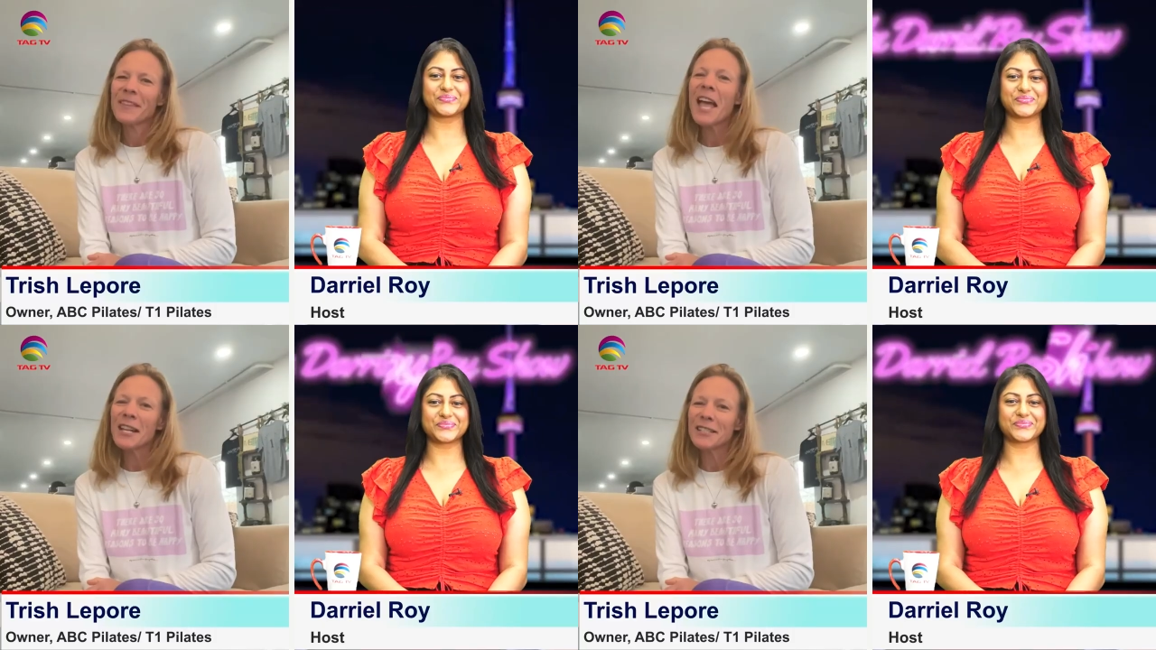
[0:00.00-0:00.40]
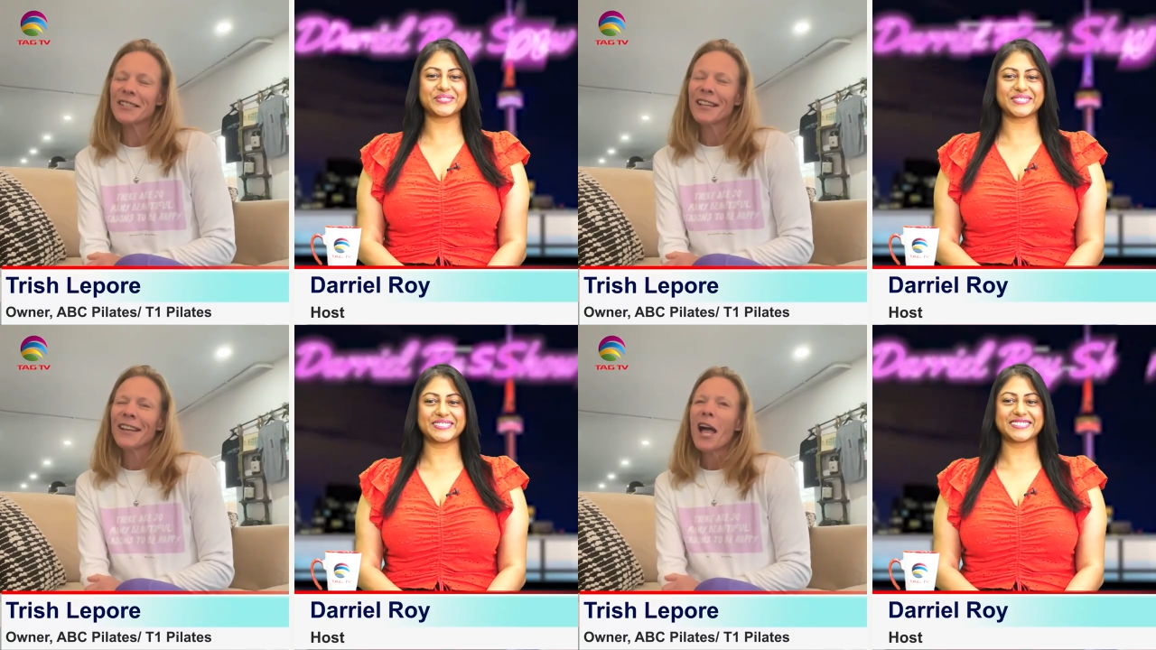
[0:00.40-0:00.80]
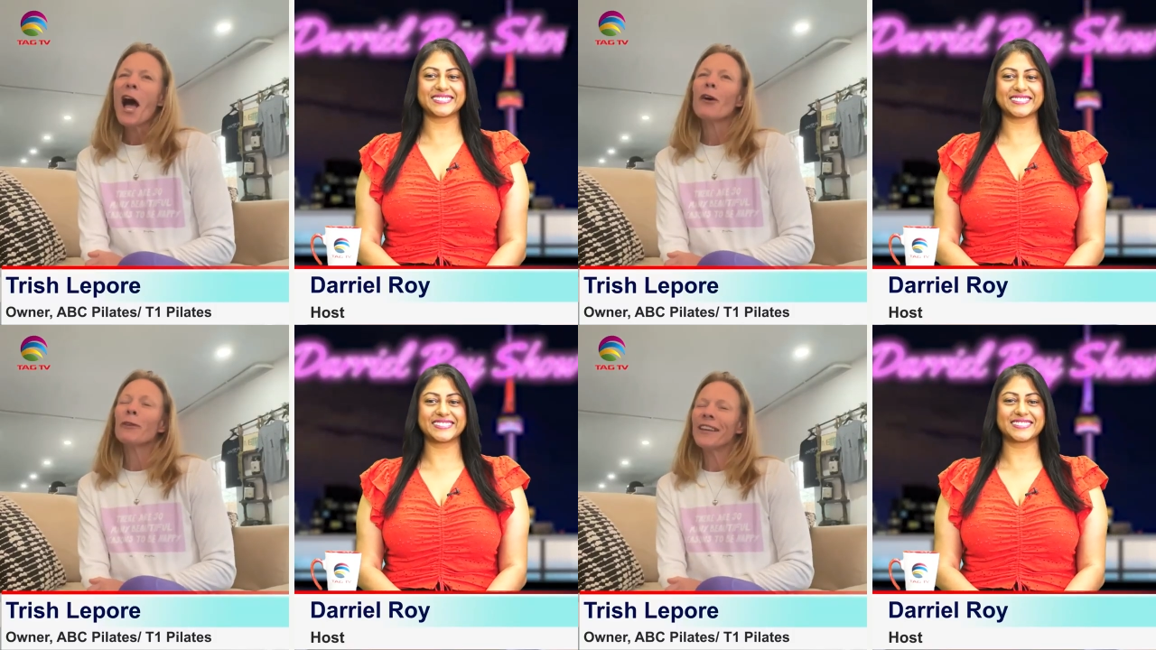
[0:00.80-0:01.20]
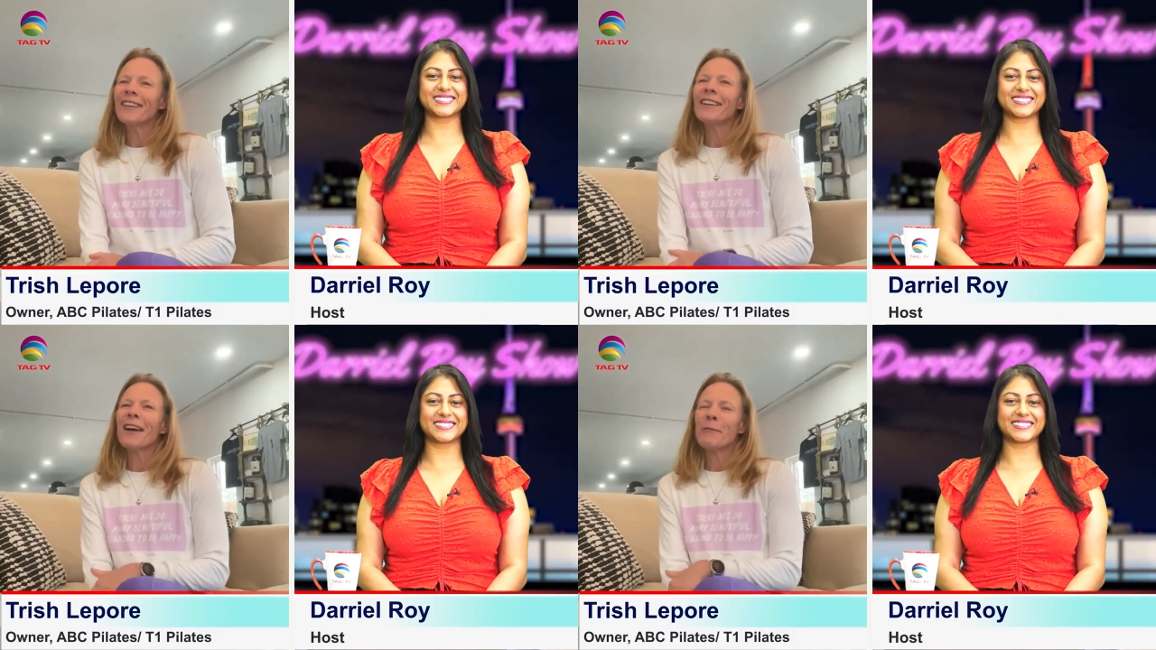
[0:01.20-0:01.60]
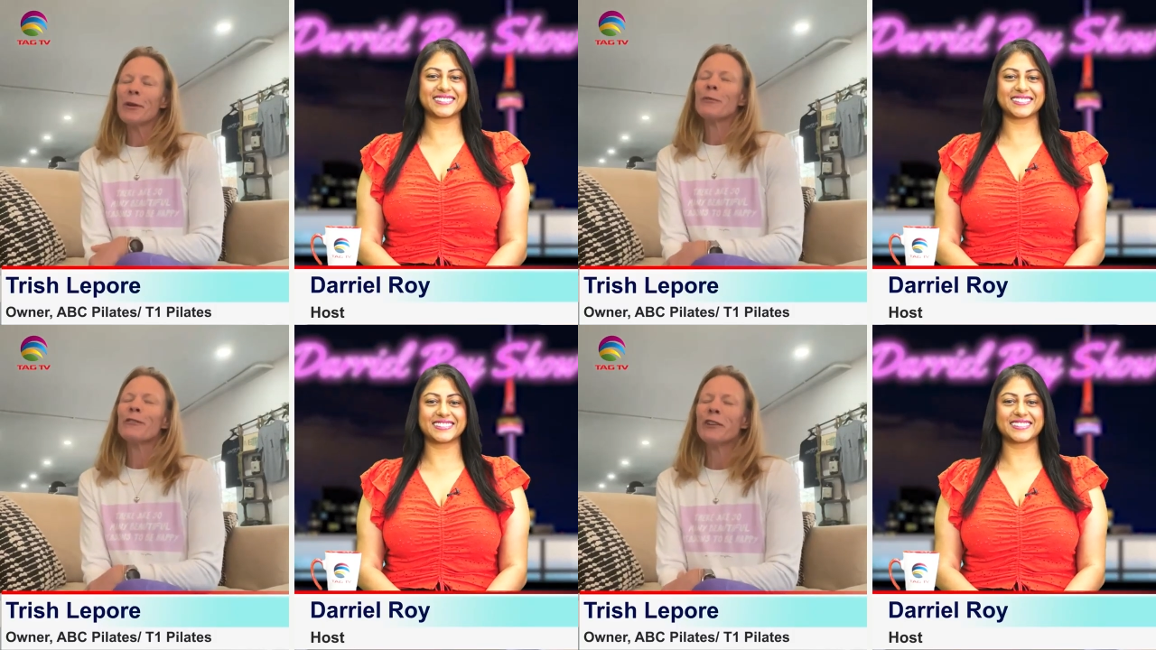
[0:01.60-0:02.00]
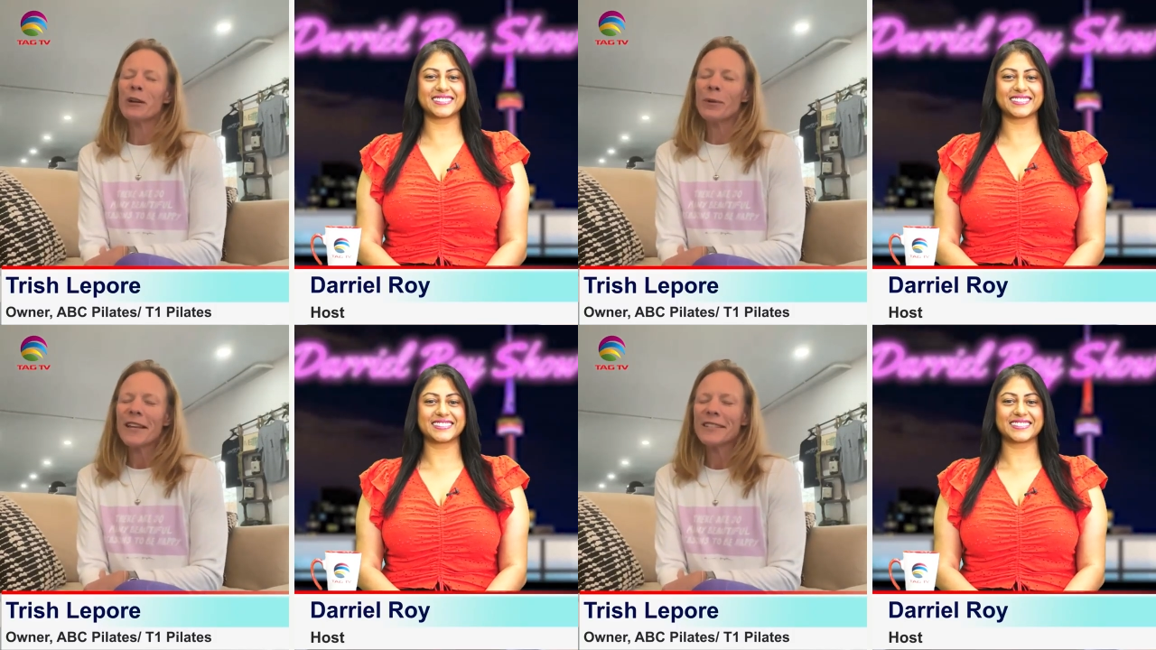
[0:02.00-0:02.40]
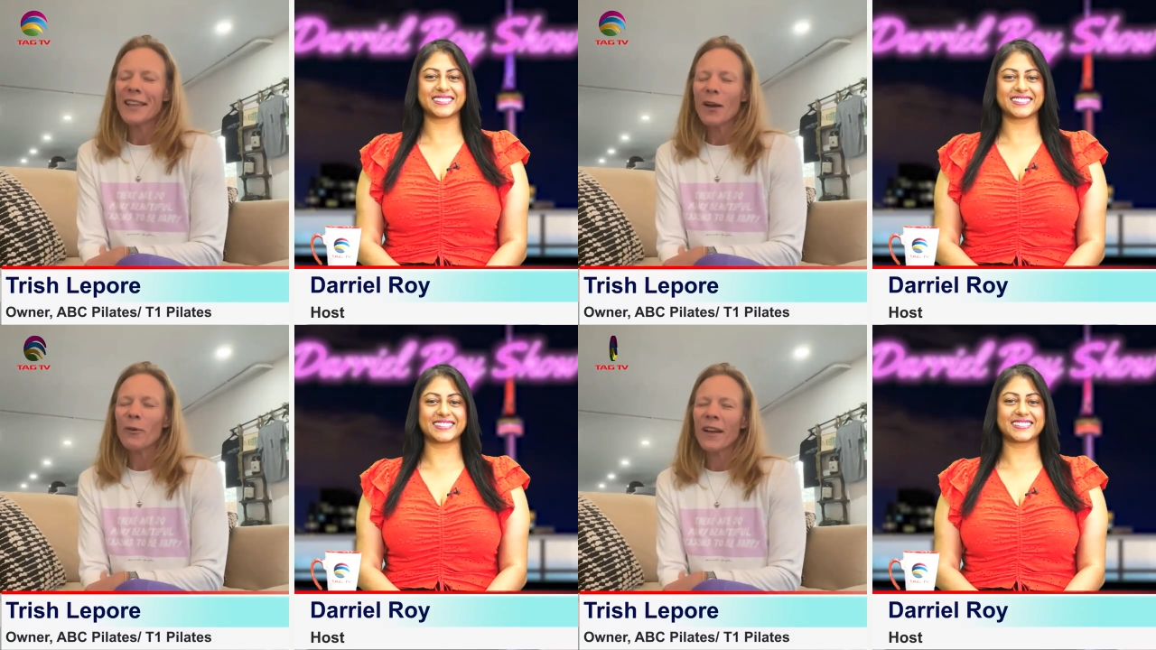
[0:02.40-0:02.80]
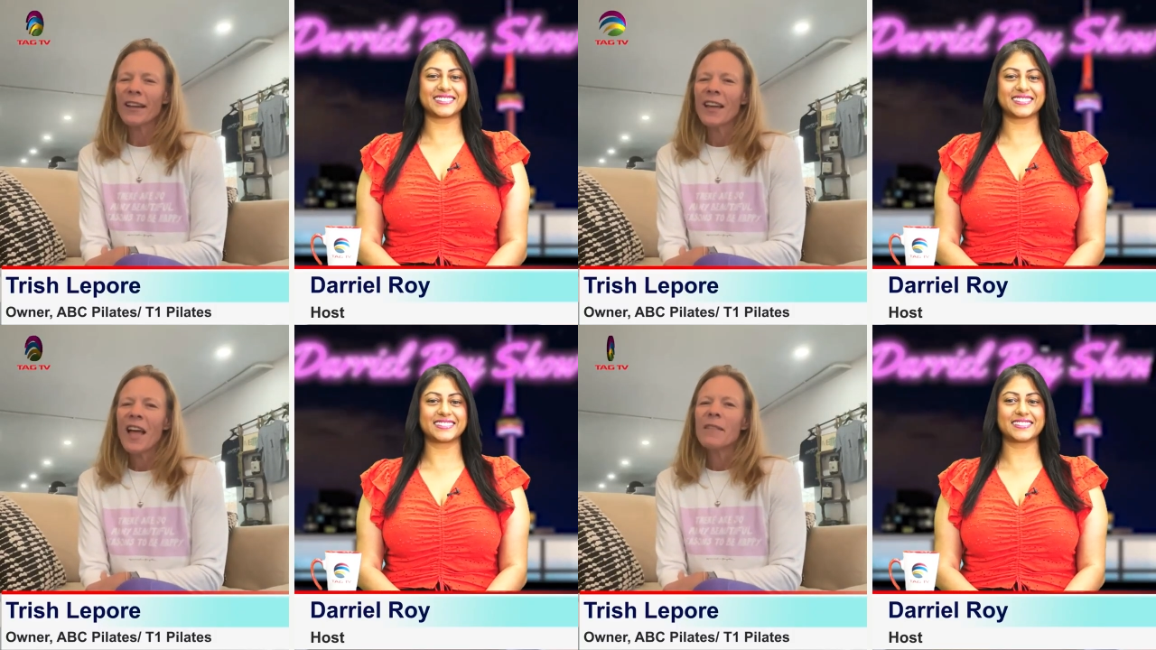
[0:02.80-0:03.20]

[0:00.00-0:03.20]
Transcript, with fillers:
Speaker 1: Yes. We, I mean, we're very blessed that way.